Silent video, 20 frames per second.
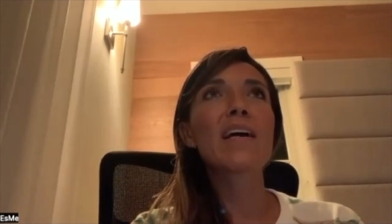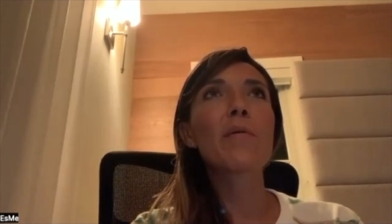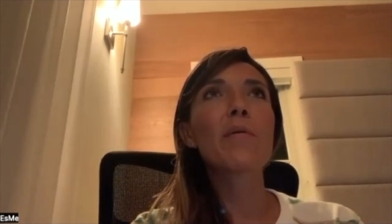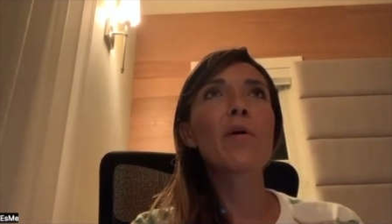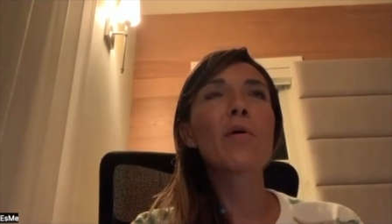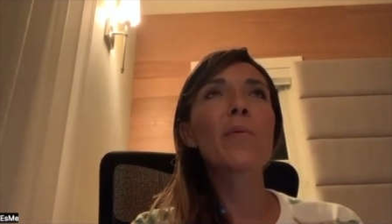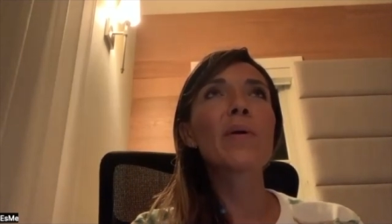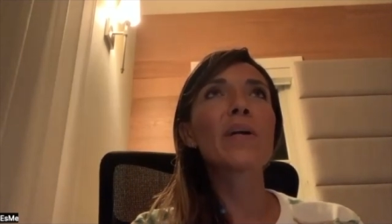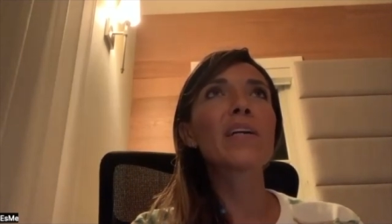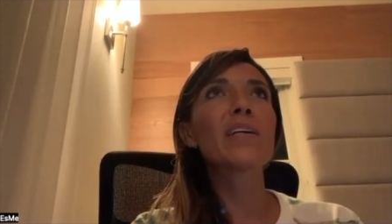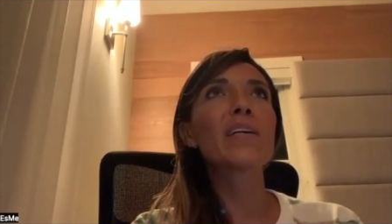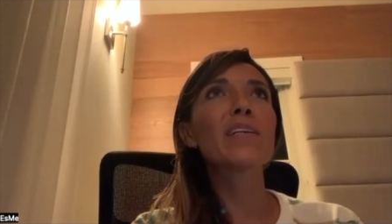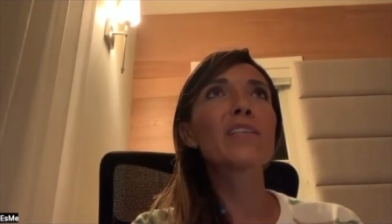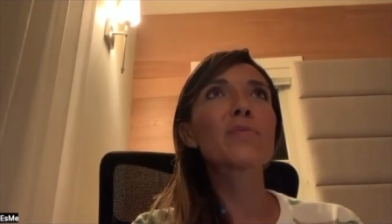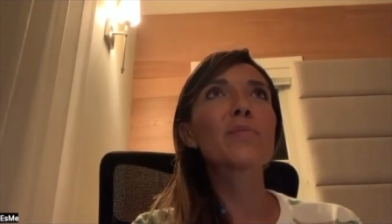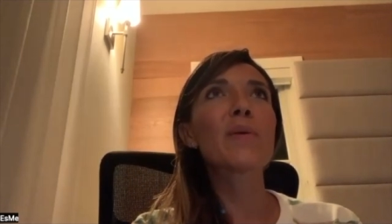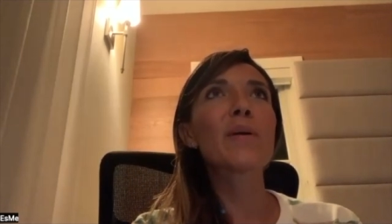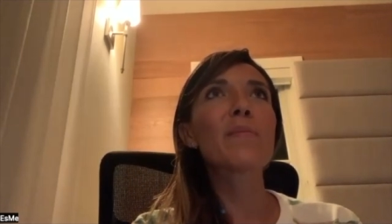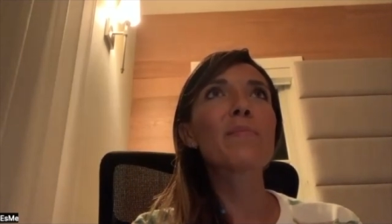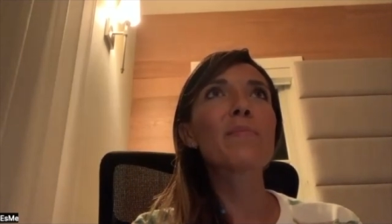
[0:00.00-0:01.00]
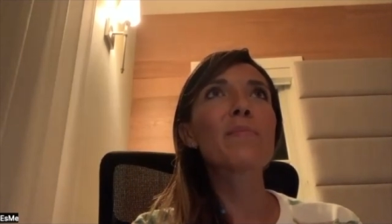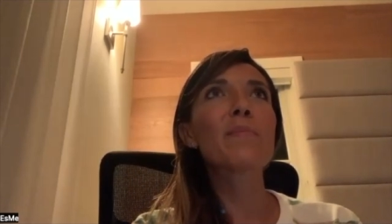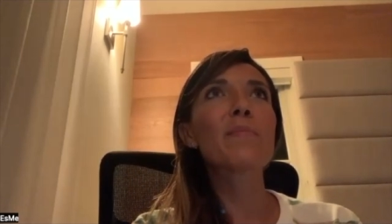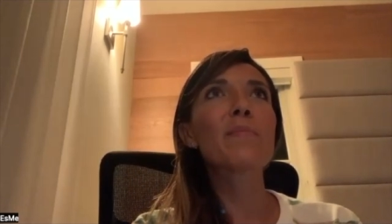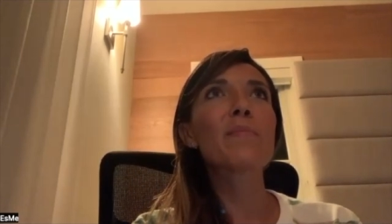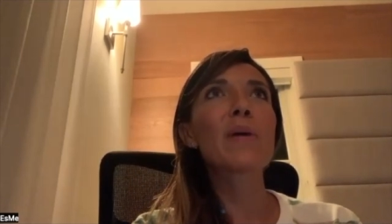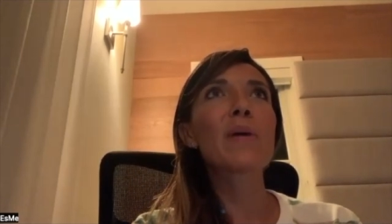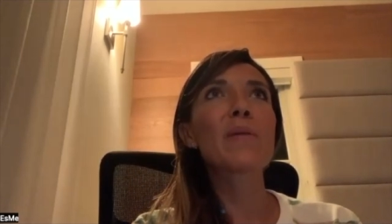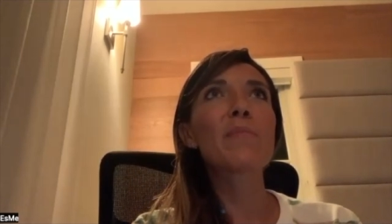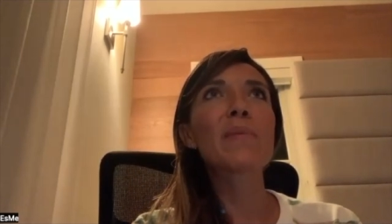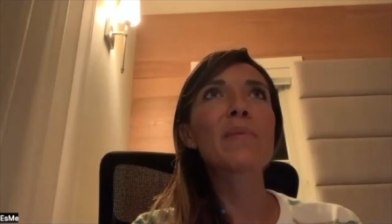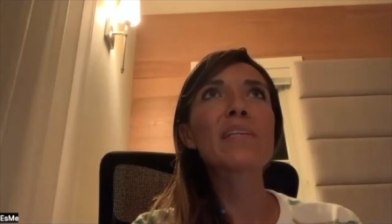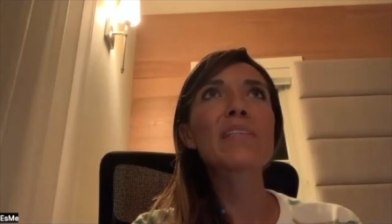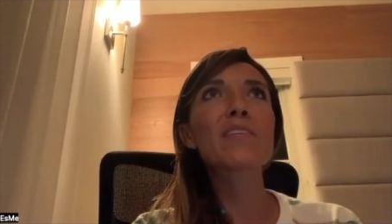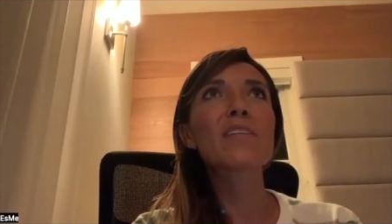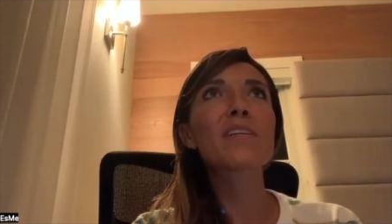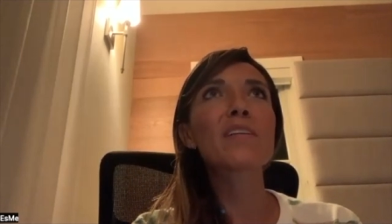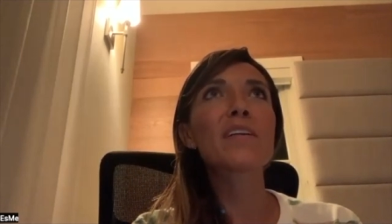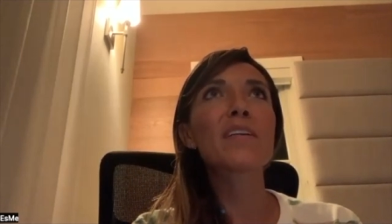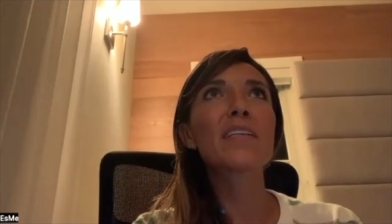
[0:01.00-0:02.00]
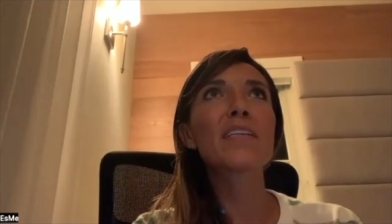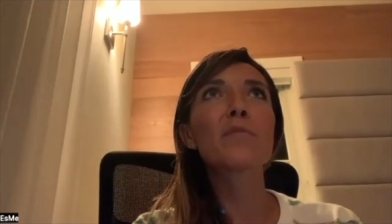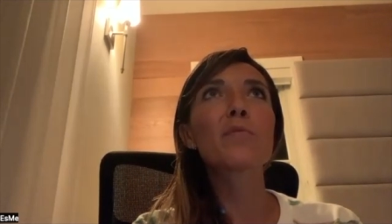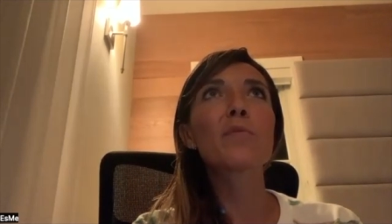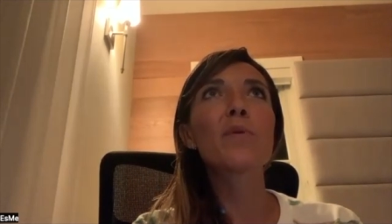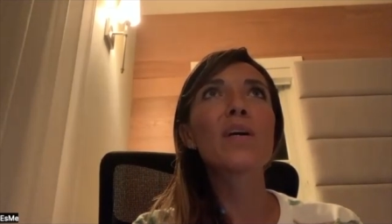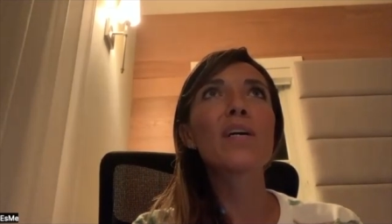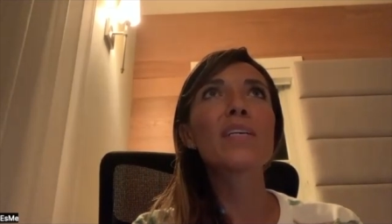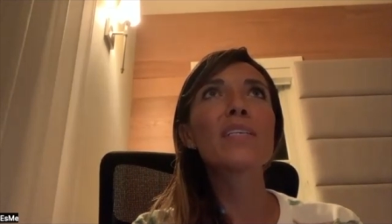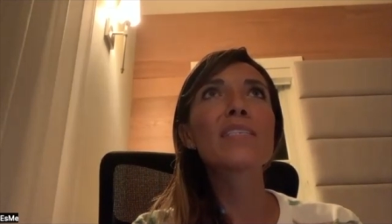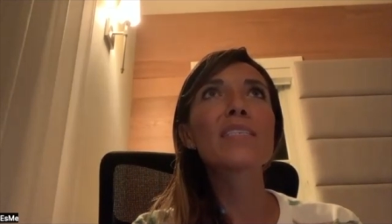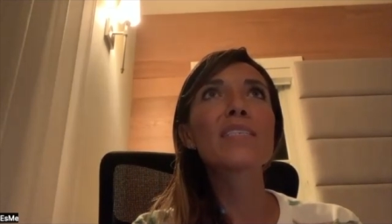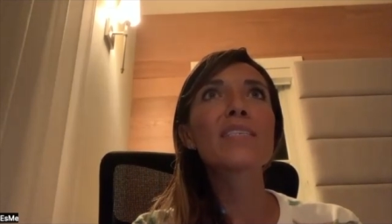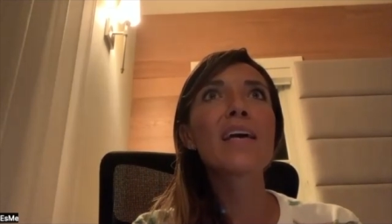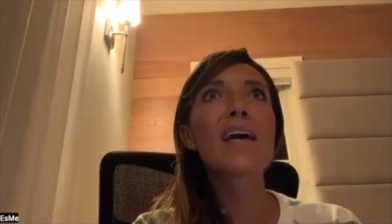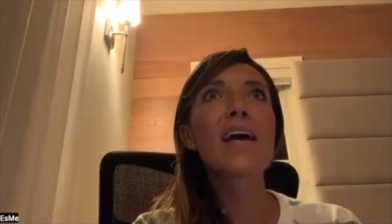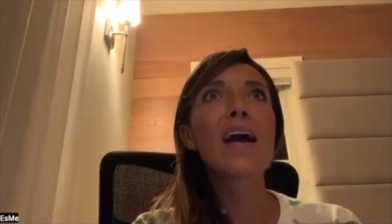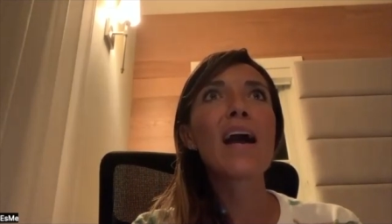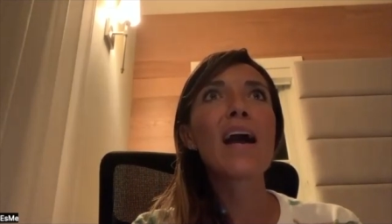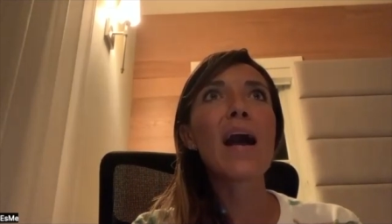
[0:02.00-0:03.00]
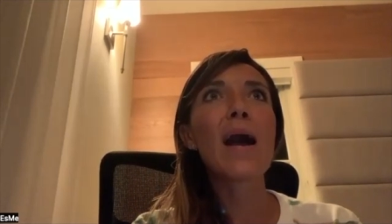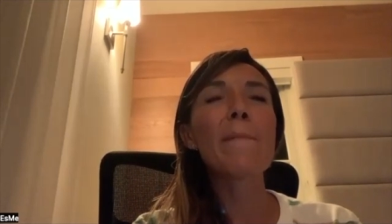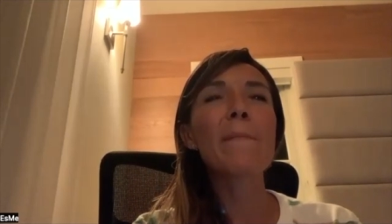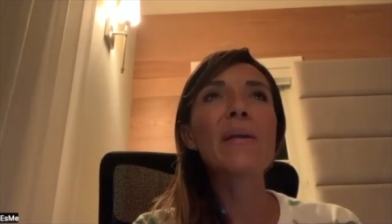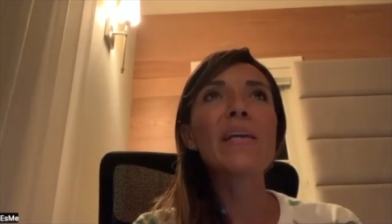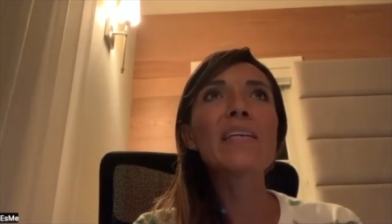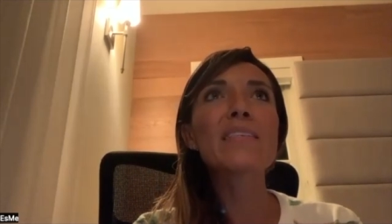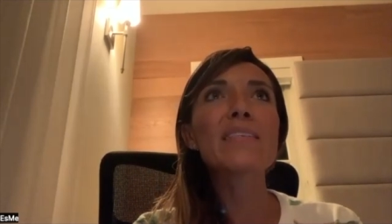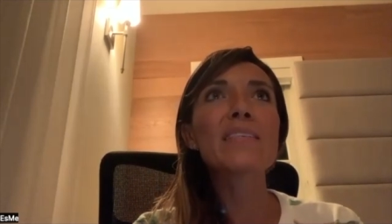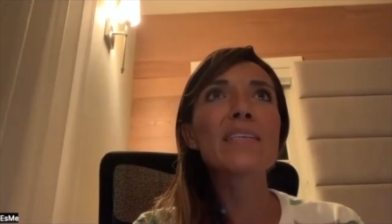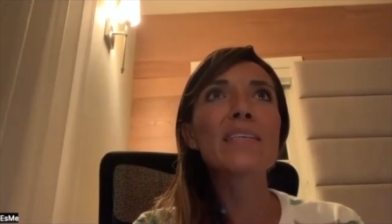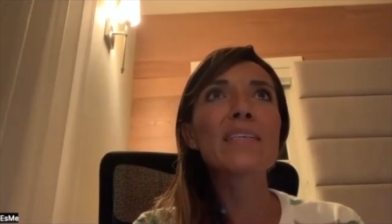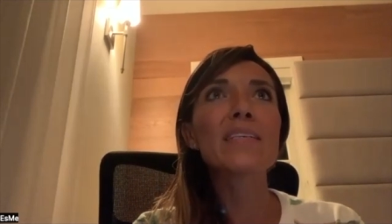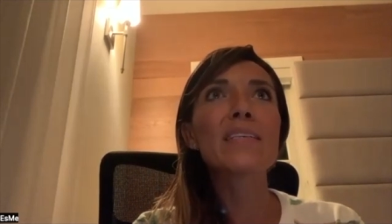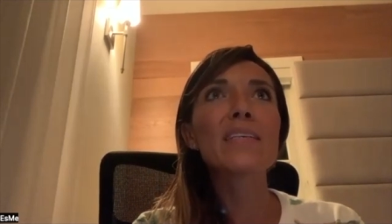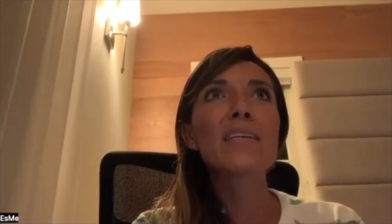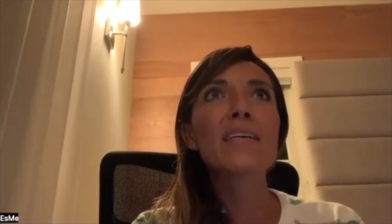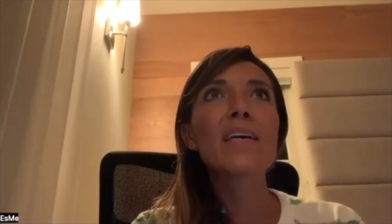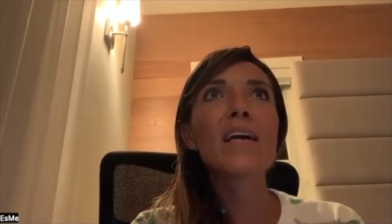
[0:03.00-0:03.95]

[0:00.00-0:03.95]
oh my gosh, my my mental clarity was amazing